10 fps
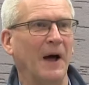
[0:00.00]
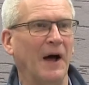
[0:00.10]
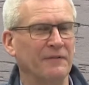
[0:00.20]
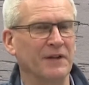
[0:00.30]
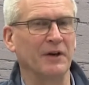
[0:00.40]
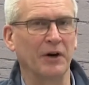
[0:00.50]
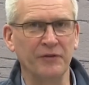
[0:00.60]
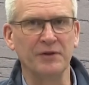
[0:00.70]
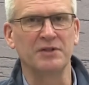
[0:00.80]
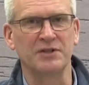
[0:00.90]
And the
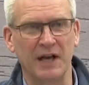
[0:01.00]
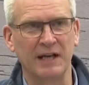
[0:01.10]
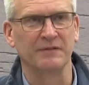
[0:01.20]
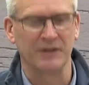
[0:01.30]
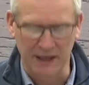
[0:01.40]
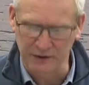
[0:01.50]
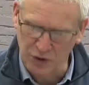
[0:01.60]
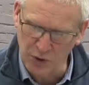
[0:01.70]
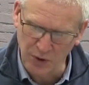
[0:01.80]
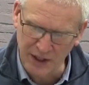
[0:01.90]
other side of that
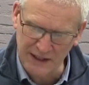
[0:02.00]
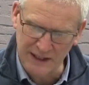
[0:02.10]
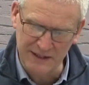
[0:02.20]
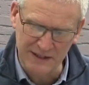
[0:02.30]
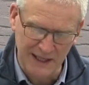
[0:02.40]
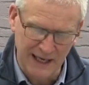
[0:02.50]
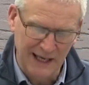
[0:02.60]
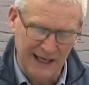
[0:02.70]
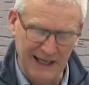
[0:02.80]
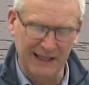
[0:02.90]
coin is
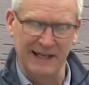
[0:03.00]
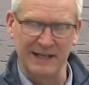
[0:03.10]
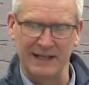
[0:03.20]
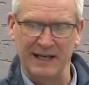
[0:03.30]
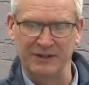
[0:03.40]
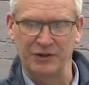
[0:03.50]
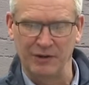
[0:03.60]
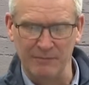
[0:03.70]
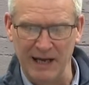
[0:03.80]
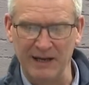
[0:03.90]
it is a
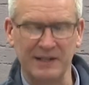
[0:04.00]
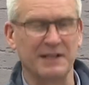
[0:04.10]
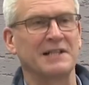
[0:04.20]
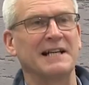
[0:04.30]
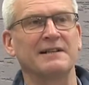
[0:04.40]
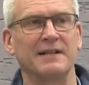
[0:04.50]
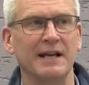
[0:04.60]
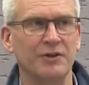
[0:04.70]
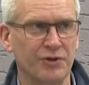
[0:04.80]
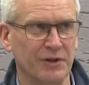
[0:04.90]
tremendously
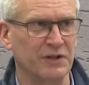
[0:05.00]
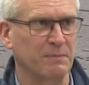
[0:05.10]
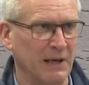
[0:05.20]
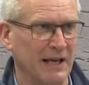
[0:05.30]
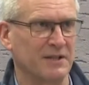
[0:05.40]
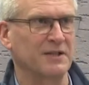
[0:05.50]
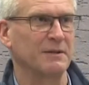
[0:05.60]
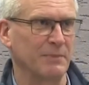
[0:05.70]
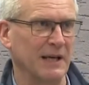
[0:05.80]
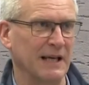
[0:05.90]
dangerous place to
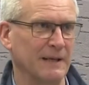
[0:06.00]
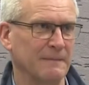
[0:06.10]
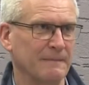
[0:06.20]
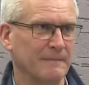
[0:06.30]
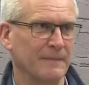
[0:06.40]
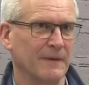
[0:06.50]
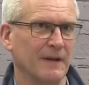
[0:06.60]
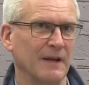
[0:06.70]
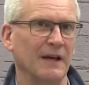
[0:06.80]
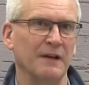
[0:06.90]
be
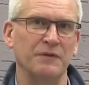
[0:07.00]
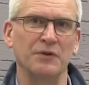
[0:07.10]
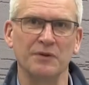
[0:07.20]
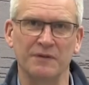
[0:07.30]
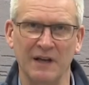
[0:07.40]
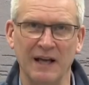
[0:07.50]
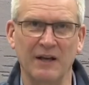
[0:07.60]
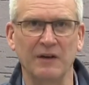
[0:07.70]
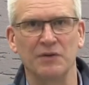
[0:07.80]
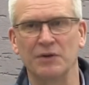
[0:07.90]
if you think
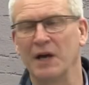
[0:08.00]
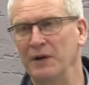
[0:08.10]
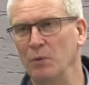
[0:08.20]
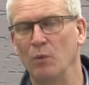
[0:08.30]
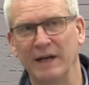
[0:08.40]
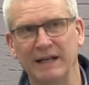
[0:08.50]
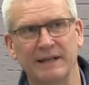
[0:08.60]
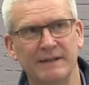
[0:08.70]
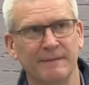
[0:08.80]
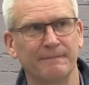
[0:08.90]
you can wing
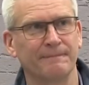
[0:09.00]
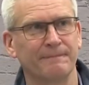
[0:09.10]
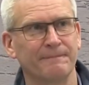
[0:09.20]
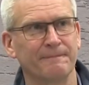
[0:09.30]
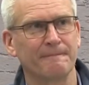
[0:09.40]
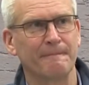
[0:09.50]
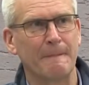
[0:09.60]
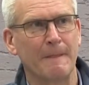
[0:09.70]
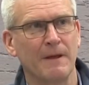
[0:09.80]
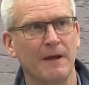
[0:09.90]
it,
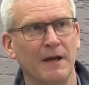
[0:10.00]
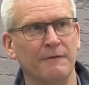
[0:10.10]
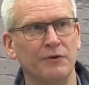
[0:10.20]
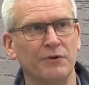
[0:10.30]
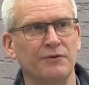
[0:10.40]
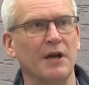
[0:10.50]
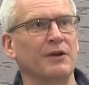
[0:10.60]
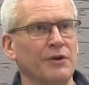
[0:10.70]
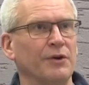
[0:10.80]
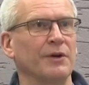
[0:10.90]
if you
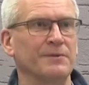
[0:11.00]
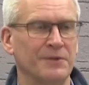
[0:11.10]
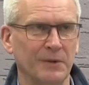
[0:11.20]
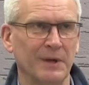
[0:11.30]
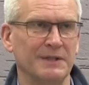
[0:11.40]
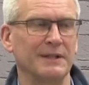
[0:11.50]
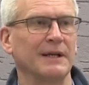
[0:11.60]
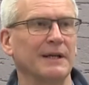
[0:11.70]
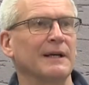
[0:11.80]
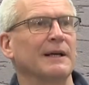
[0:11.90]
think you can do it
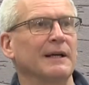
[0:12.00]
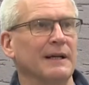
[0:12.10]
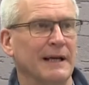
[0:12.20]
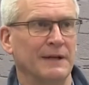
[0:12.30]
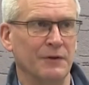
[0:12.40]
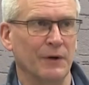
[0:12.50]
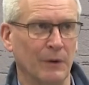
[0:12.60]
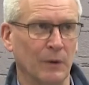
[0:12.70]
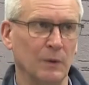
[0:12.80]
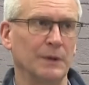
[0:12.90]
in your
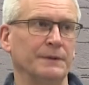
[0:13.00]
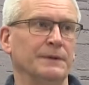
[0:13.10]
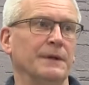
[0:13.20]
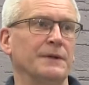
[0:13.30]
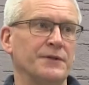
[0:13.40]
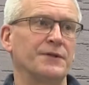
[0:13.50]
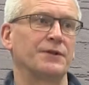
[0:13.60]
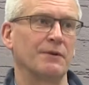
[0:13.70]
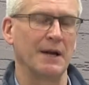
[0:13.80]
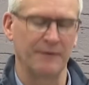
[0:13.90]
own
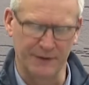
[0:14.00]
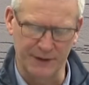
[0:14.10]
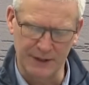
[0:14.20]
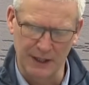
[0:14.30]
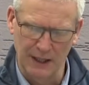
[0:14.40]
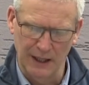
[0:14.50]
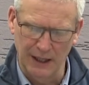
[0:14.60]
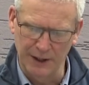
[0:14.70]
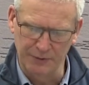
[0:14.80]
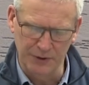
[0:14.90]
strengths
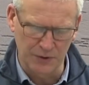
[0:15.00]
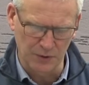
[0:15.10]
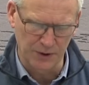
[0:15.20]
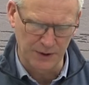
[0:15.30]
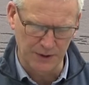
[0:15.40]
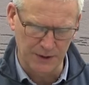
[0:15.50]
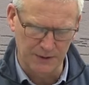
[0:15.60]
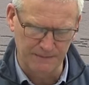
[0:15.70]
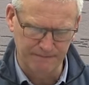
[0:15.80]
and resources.